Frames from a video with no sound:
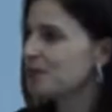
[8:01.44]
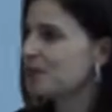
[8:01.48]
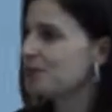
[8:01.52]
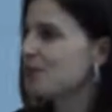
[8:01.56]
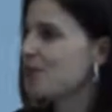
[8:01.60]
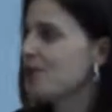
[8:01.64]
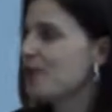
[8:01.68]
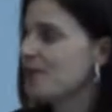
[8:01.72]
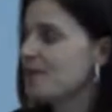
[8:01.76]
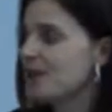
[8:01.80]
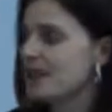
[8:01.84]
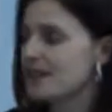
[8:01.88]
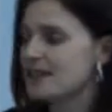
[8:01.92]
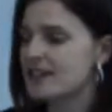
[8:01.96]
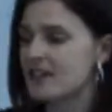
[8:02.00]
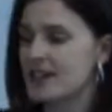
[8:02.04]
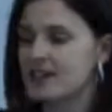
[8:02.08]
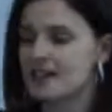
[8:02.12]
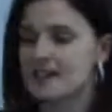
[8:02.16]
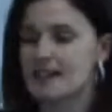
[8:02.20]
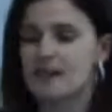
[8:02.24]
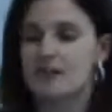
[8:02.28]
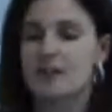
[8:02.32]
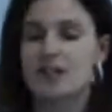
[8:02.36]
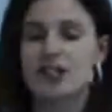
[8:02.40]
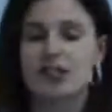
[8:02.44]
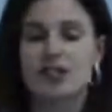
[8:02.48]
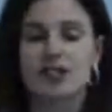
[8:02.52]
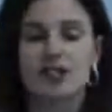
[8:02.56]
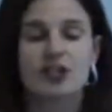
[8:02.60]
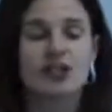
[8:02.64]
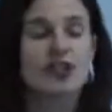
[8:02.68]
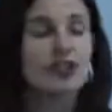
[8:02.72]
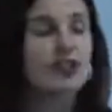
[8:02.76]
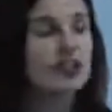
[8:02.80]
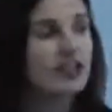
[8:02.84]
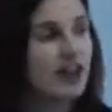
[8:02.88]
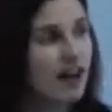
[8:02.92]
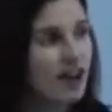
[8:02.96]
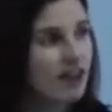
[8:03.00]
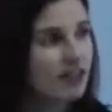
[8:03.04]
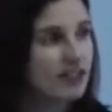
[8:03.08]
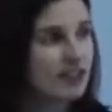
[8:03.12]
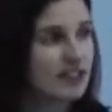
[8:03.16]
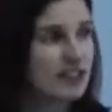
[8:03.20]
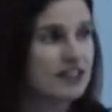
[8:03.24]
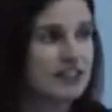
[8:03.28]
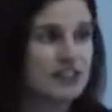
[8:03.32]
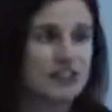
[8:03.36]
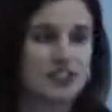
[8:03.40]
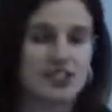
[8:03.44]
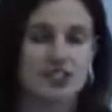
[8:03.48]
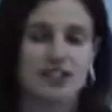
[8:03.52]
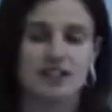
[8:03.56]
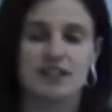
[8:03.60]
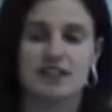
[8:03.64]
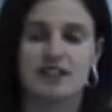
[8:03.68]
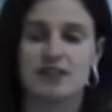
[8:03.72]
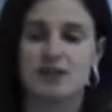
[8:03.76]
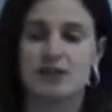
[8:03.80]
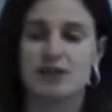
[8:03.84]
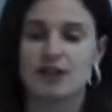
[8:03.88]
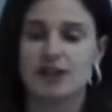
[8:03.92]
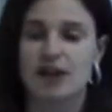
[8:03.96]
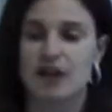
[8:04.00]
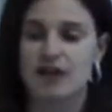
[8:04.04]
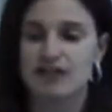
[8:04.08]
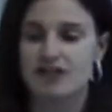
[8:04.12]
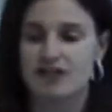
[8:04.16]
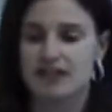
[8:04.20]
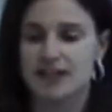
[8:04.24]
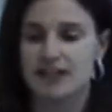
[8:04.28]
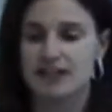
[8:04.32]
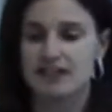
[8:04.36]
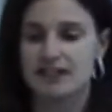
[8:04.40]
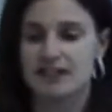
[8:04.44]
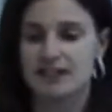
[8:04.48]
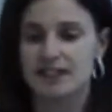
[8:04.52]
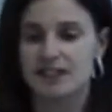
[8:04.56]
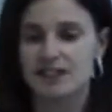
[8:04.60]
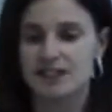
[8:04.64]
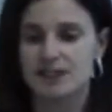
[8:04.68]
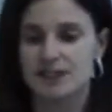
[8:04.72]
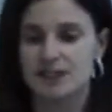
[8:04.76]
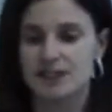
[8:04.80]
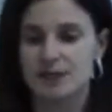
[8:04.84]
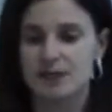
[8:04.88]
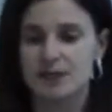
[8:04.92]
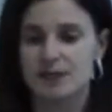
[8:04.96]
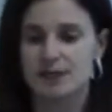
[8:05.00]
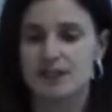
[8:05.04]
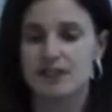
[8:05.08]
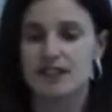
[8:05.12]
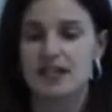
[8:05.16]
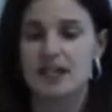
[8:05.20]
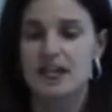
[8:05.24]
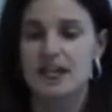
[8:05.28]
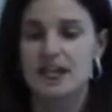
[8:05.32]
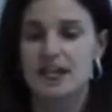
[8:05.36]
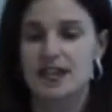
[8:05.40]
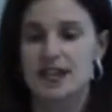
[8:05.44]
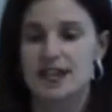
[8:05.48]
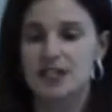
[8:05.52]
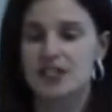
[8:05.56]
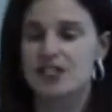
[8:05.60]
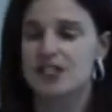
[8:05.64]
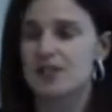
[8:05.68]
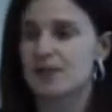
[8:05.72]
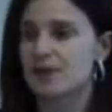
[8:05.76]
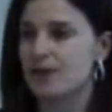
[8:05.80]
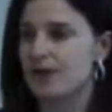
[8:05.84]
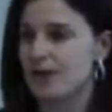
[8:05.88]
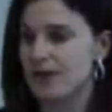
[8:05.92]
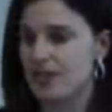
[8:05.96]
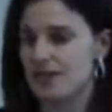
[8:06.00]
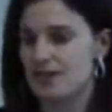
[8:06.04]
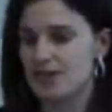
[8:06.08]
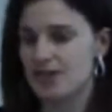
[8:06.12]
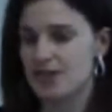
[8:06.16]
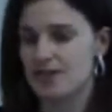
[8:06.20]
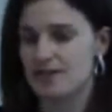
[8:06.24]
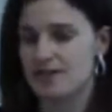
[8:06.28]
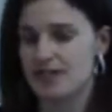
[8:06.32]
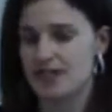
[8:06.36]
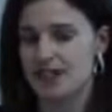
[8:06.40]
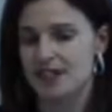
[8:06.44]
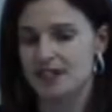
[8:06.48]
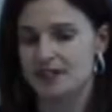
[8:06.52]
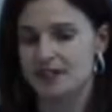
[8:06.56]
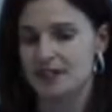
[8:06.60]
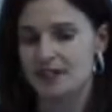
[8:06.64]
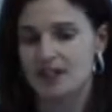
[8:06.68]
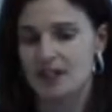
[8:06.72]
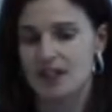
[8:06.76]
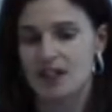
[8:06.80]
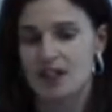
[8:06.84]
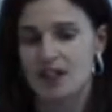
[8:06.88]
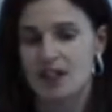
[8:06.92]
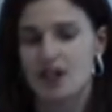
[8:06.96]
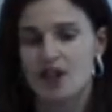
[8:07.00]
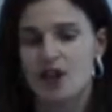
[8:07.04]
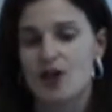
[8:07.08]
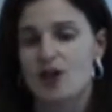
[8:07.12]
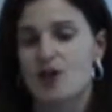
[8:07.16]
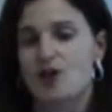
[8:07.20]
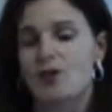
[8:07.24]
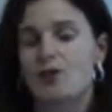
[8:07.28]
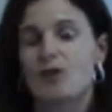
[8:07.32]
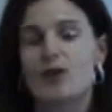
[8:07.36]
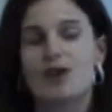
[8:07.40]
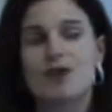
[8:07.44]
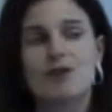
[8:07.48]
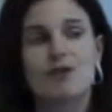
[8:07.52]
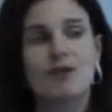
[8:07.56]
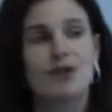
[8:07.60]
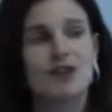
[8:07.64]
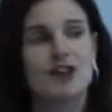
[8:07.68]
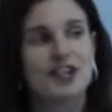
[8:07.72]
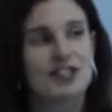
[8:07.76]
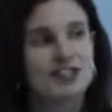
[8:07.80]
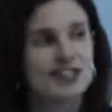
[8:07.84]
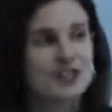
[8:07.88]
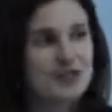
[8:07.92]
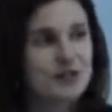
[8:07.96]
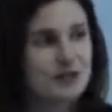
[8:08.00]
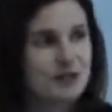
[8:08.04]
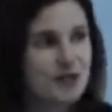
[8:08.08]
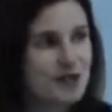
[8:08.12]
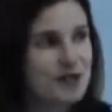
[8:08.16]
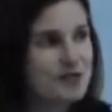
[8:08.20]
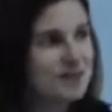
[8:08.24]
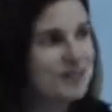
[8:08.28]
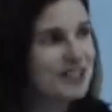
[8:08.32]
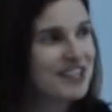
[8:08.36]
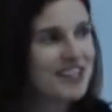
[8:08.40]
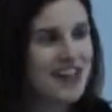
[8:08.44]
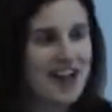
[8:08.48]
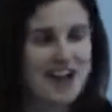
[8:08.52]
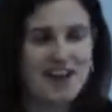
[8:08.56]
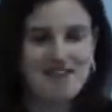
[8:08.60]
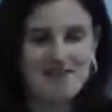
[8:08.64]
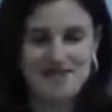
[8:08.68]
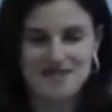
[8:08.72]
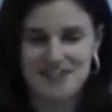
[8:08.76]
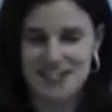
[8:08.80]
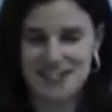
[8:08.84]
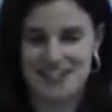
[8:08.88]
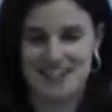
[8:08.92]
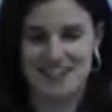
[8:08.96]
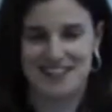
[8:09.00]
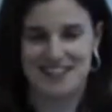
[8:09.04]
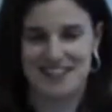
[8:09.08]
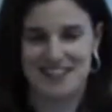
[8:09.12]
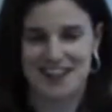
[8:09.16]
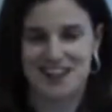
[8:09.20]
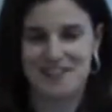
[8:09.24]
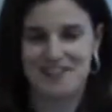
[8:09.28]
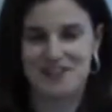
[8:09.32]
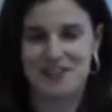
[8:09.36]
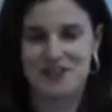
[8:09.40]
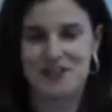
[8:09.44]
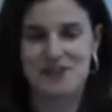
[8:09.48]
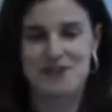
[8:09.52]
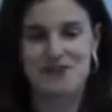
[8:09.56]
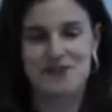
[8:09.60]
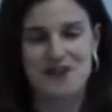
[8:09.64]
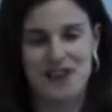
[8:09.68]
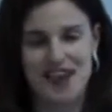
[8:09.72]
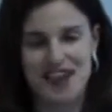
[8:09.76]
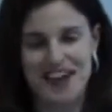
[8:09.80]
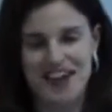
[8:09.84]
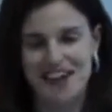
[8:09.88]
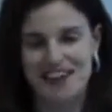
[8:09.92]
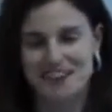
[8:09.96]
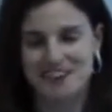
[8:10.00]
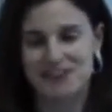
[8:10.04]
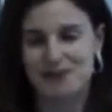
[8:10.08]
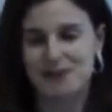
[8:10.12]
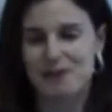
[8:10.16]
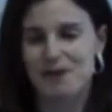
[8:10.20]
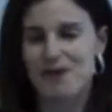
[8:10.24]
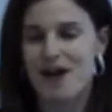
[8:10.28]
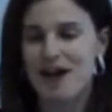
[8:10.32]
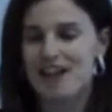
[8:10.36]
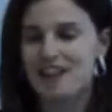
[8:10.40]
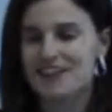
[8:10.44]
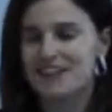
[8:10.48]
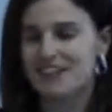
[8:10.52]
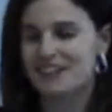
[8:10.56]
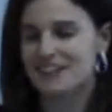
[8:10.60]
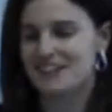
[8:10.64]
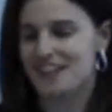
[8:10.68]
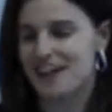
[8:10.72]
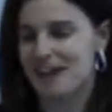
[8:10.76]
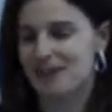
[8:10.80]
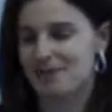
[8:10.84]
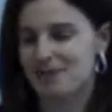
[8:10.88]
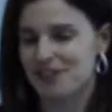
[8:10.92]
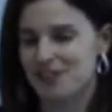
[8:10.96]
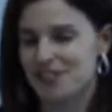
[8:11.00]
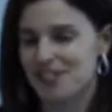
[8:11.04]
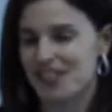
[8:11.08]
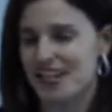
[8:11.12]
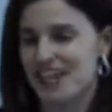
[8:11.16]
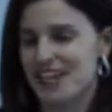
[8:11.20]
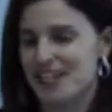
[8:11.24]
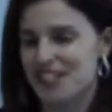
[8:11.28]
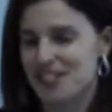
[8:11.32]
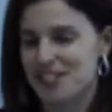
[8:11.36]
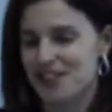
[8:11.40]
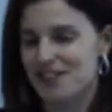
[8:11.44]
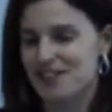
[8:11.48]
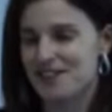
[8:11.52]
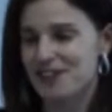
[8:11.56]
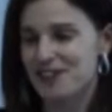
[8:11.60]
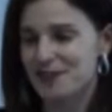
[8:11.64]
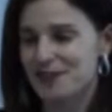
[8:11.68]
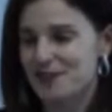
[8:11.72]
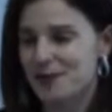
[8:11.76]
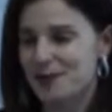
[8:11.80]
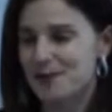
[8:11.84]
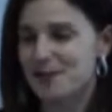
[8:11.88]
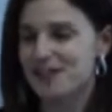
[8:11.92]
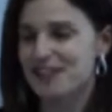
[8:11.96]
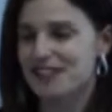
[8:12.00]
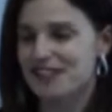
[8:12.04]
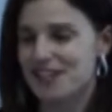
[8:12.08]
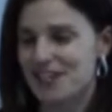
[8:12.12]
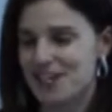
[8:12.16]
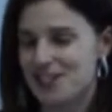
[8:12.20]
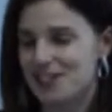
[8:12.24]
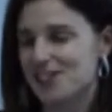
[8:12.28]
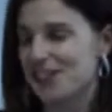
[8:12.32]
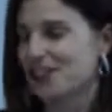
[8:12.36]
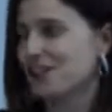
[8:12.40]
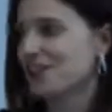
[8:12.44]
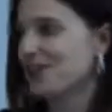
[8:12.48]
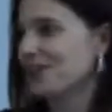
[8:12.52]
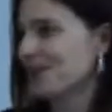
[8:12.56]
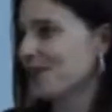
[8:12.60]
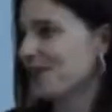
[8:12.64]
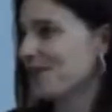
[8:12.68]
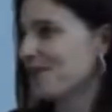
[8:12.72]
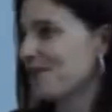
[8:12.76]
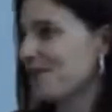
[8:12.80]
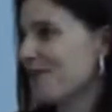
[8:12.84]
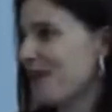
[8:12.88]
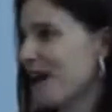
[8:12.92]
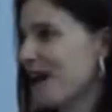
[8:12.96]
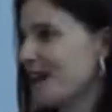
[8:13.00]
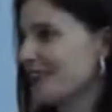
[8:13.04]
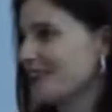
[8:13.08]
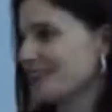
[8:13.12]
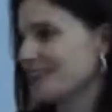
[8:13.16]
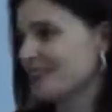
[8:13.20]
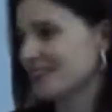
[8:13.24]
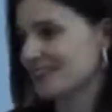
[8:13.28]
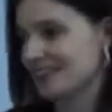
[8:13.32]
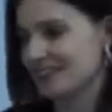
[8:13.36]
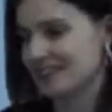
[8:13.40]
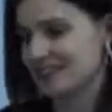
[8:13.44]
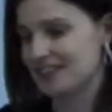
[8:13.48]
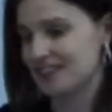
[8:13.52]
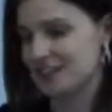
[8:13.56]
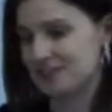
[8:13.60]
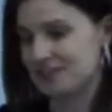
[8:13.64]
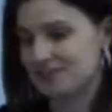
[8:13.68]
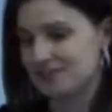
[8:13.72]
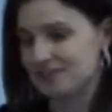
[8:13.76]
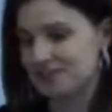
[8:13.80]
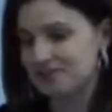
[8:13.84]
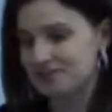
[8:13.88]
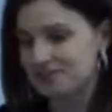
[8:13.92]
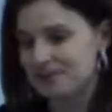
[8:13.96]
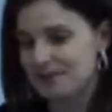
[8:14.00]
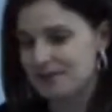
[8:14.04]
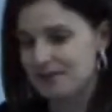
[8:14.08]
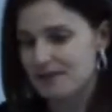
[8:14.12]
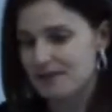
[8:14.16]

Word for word: and employment, and some of the concurrent health conditions that we're now facing individuals aging with HIV. We were extremely envious of the UK's well established HIV and rehabilitation clinical practice system.